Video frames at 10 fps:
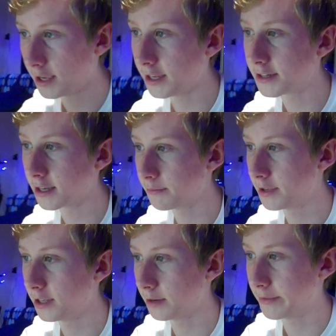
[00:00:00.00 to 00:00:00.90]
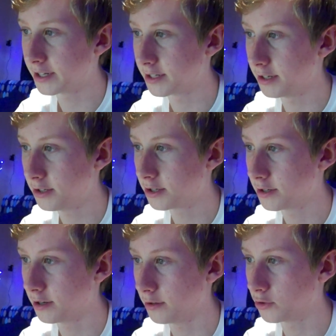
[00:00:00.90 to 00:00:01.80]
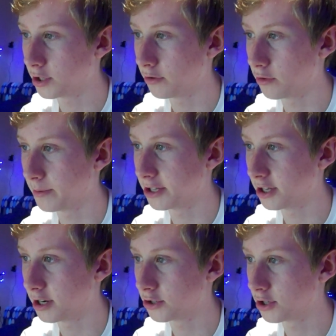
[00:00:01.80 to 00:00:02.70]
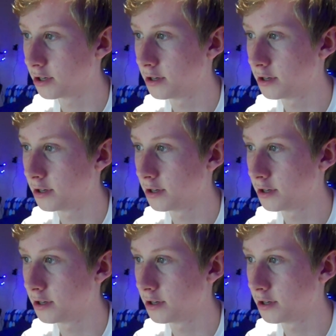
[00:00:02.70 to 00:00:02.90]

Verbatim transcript: He sent me a message. I'll show you the message. I'll